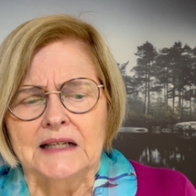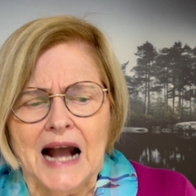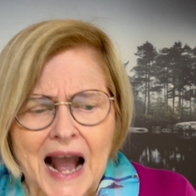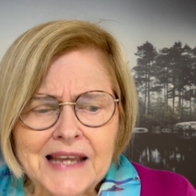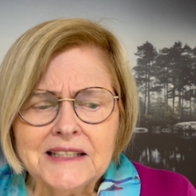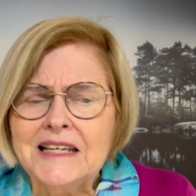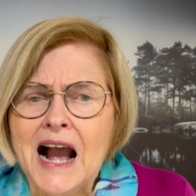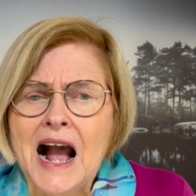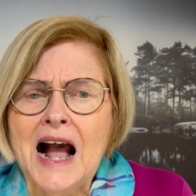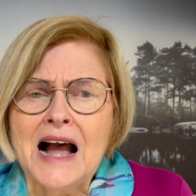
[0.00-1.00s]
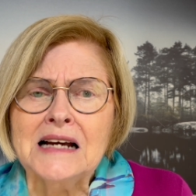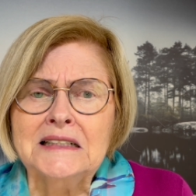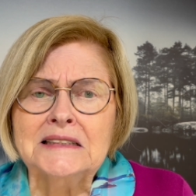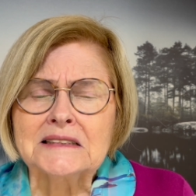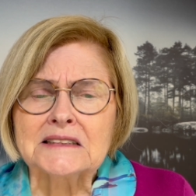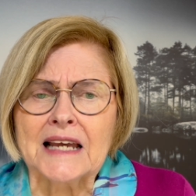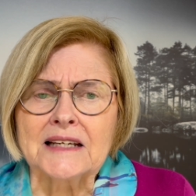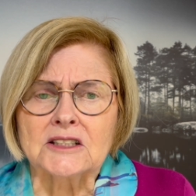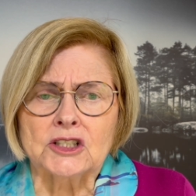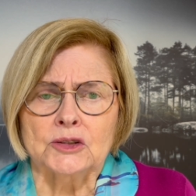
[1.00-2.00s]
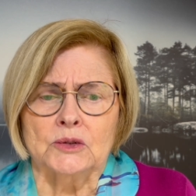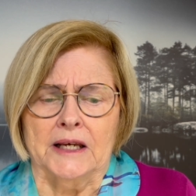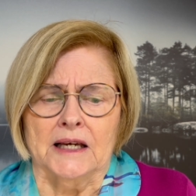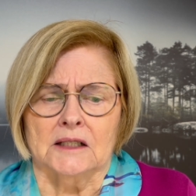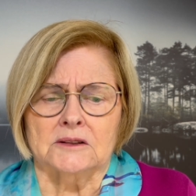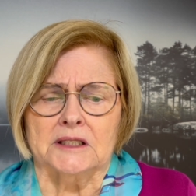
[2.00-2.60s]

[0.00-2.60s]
Ay-ya! Tun held